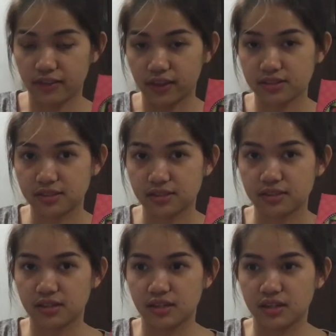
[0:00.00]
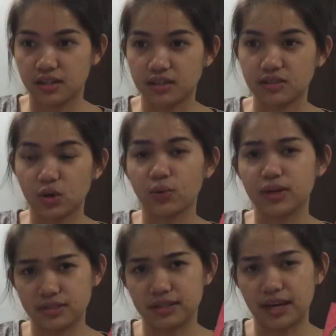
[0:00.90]
this. Is
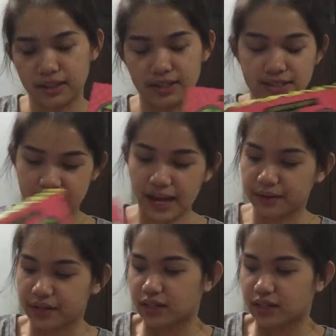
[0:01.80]
going to get this, yeah.